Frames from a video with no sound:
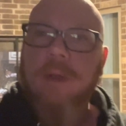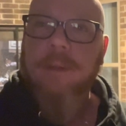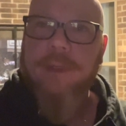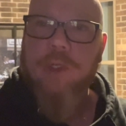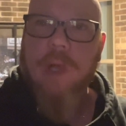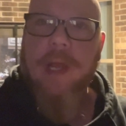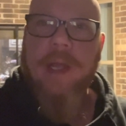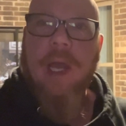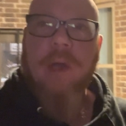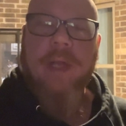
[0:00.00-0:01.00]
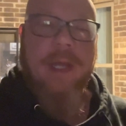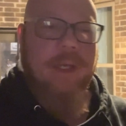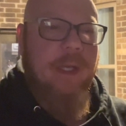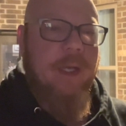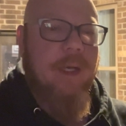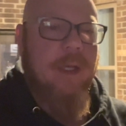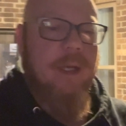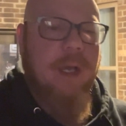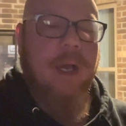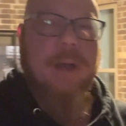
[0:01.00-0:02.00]
them to dry out, and then
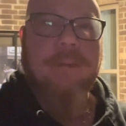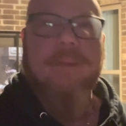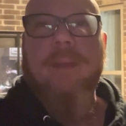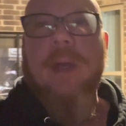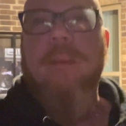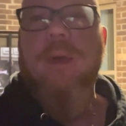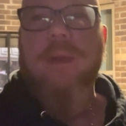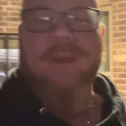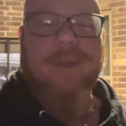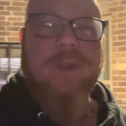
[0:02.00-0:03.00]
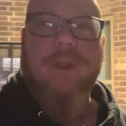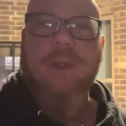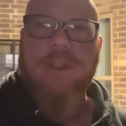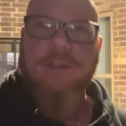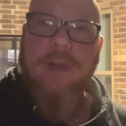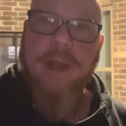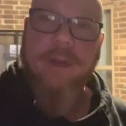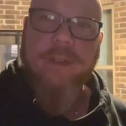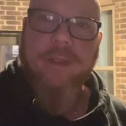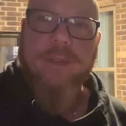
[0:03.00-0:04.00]
I put them a little too close to the fire
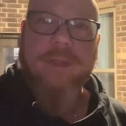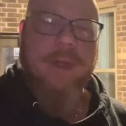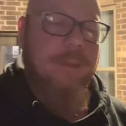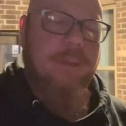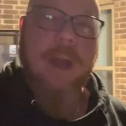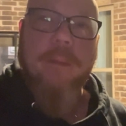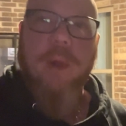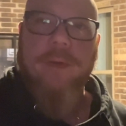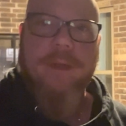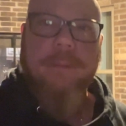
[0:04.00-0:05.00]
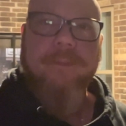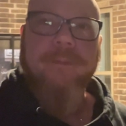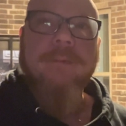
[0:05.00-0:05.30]
too, so I burnt them.